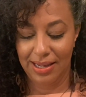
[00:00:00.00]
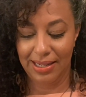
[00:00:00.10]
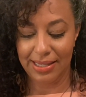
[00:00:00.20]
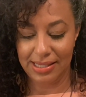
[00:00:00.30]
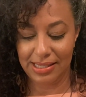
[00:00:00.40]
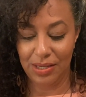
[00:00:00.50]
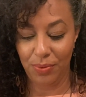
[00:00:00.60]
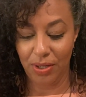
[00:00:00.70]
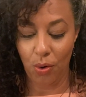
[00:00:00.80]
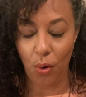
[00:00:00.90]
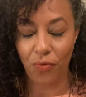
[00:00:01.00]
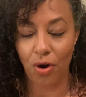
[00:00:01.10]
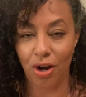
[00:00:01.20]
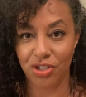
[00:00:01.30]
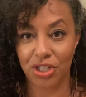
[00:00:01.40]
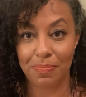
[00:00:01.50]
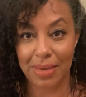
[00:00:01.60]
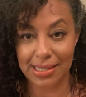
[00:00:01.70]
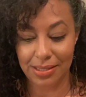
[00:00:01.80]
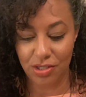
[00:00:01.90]
Let's see what an overarching
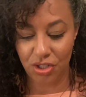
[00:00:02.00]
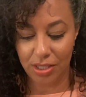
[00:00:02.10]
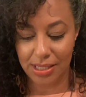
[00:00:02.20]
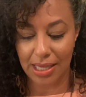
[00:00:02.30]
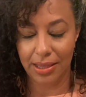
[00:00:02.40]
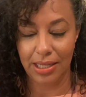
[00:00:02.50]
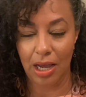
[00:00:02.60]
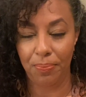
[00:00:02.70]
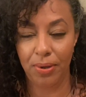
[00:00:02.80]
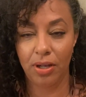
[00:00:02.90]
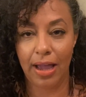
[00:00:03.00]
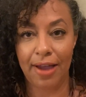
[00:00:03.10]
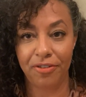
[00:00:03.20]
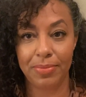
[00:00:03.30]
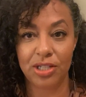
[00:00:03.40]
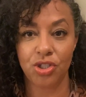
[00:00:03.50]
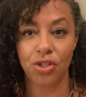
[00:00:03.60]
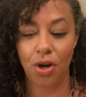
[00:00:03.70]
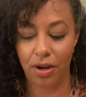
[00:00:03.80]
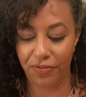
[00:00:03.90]
message is, and then I'll pull an affirmation
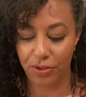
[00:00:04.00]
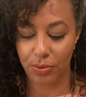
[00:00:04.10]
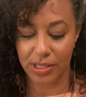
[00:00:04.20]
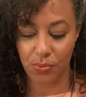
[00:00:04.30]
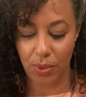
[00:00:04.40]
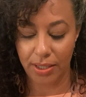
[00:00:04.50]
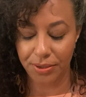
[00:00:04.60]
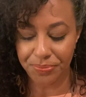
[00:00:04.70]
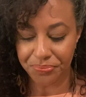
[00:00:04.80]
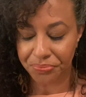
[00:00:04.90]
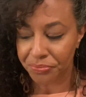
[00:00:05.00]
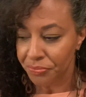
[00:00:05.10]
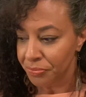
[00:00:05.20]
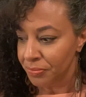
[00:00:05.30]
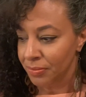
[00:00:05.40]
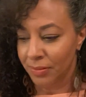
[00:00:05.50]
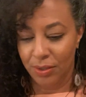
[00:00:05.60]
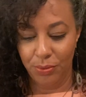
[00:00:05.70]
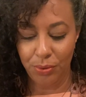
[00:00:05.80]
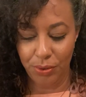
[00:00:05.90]
card for you as well.
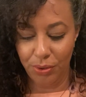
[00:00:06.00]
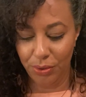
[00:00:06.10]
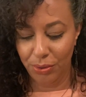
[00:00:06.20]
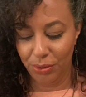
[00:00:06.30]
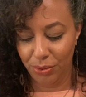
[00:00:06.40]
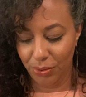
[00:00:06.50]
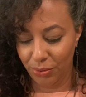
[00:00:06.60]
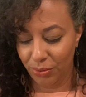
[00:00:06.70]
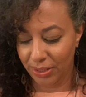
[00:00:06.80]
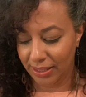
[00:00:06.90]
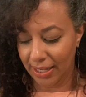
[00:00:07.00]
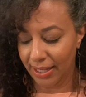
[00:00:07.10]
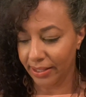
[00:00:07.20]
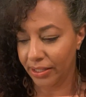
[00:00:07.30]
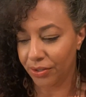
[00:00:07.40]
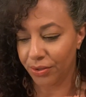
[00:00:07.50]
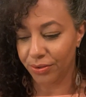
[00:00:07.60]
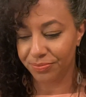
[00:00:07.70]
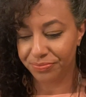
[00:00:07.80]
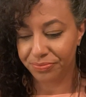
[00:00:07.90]
Woo, qué rico.